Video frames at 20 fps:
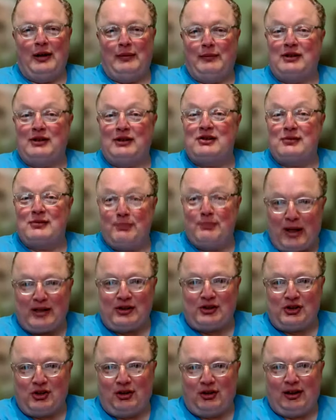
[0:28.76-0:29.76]
and
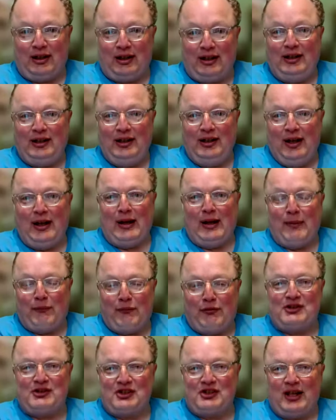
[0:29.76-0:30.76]
especially
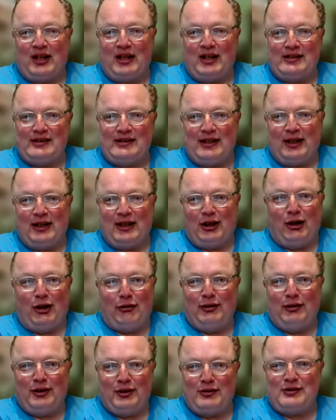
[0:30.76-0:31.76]
emphasizing
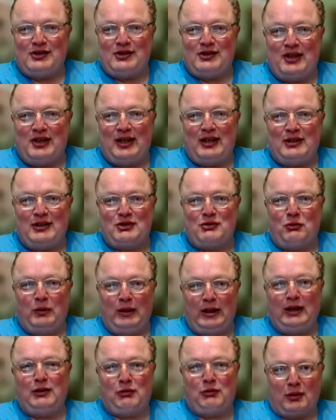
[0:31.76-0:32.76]
all of those things
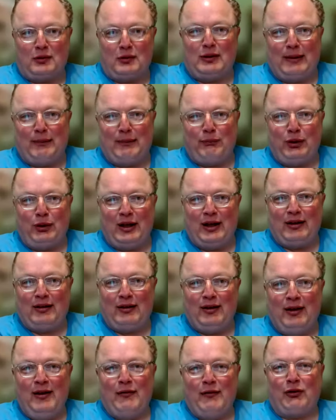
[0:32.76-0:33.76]
we grew up
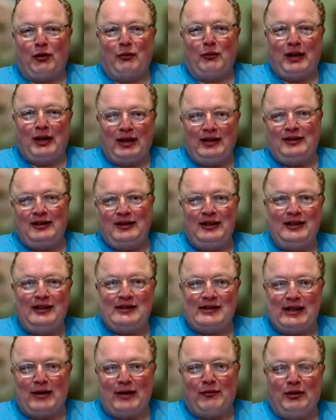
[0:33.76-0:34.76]
with from
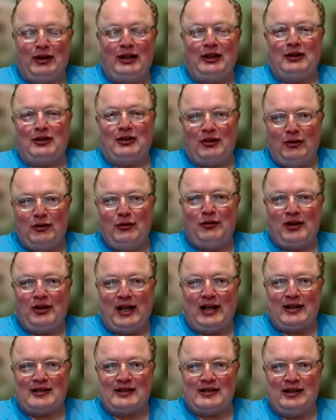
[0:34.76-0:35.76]
1970 to
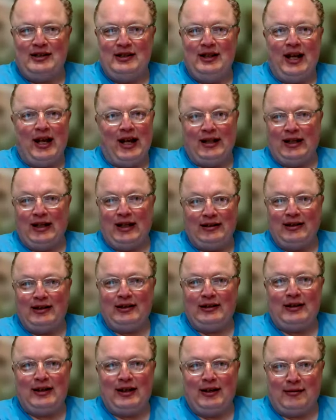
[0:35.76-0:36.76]
2000, and they
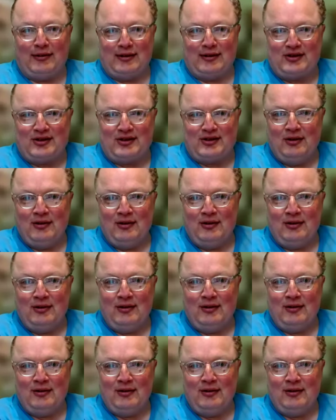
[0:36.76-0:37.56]
didn't kill us.